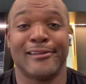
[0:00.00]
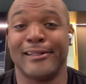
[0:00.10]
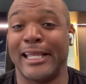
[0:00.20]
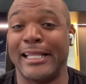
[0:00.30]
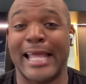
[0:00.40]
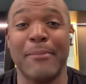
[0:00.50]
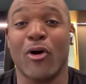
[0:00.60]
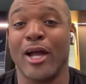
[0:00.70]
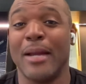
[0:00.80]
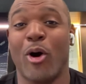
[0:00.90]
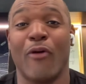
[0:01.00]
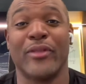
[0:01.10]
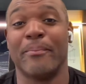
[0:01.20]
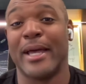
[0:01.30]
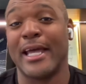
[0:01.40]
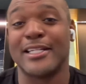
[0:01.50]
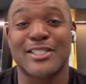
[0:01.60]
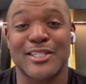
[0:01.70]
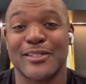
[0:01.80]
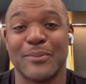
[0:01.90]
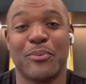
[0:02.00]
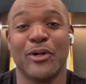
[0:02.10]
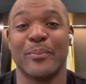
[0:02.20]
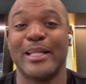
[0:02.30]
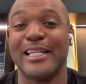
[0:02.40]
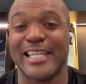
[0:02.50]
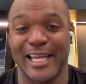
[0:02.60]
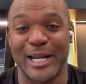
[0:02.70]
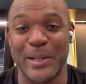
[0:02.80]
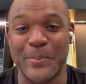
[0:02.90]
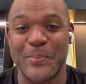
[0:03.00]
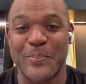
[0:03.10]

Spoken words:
They brought him off the bench to put him in the game.